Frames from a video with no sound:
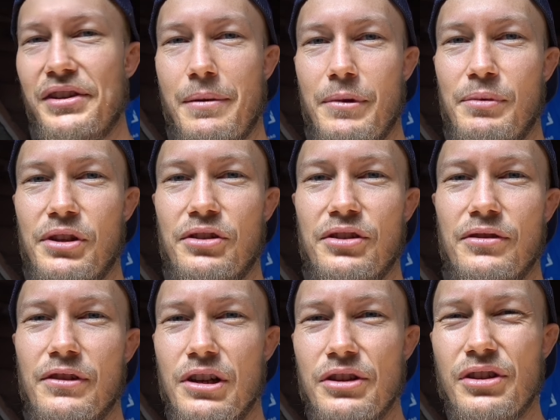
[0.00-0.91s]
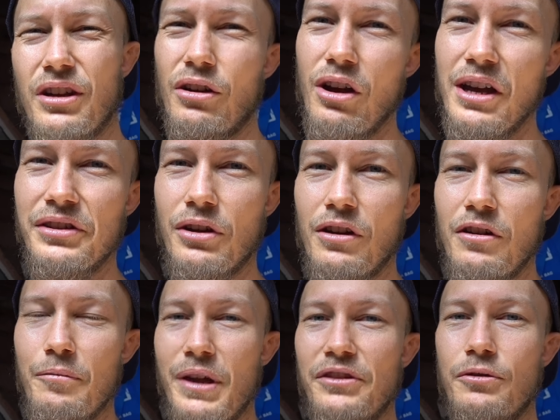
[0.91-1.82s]
sent me pictures of it and I was like, oh, it's kind
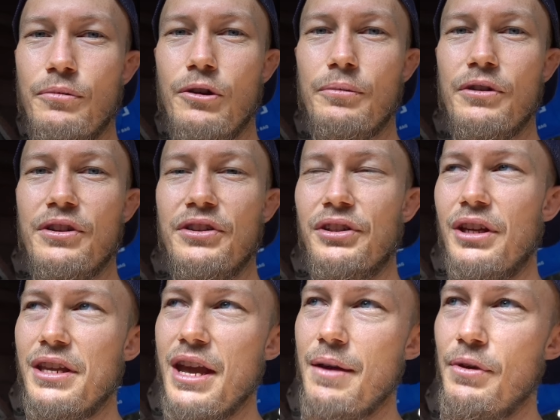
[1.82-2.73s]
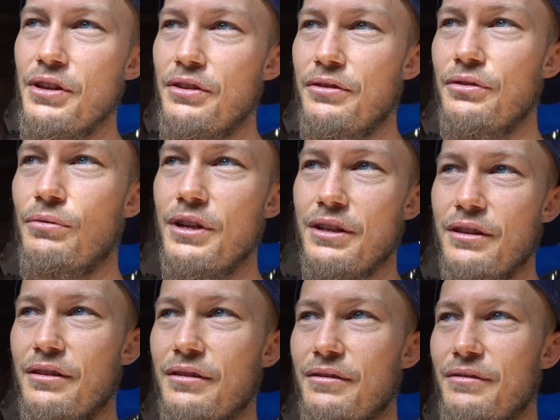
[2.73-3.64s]
of a pencil popper. And he's like, yeah, but you tweak
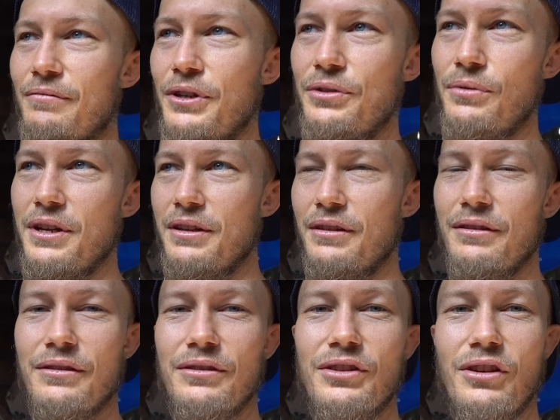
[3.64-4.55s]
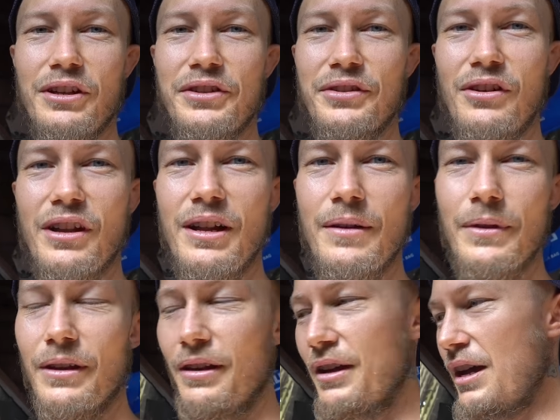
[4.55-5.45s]
it, we tweak it side to side up
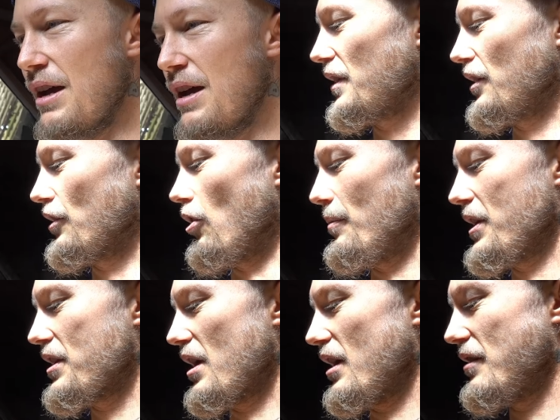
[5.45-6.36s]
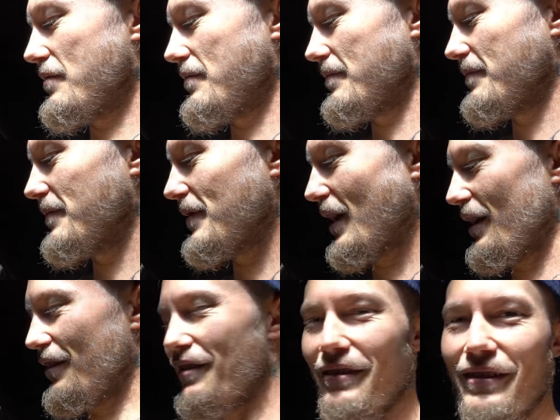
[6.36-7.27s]
there. You got McKean.
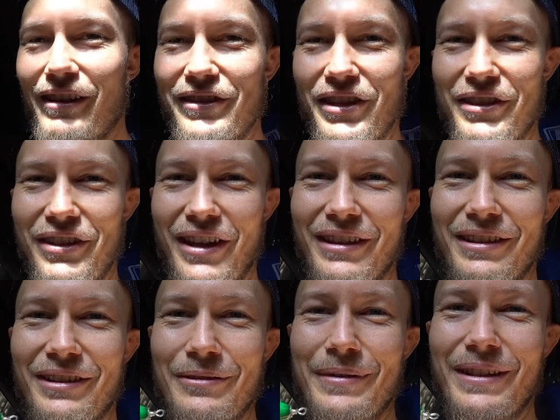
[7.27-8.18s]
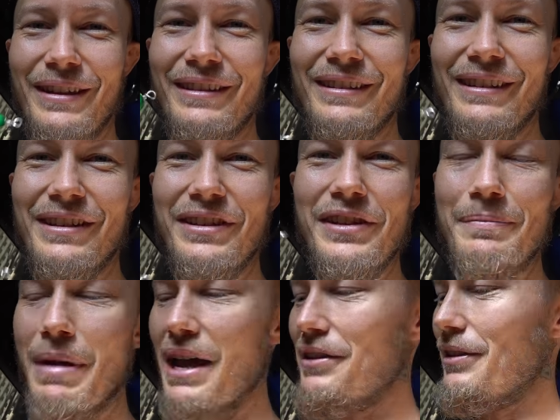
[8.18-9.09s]
And I said, send it to me. And then it's his
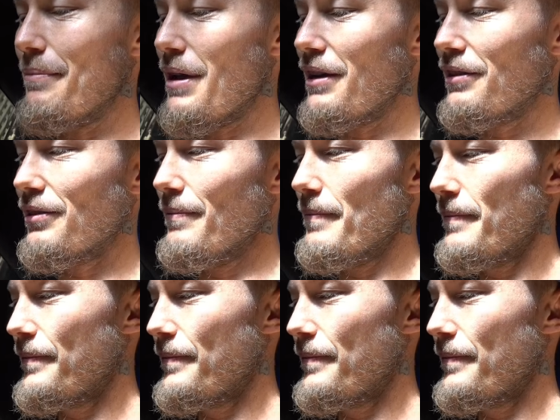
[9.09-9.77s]
mate that makes them,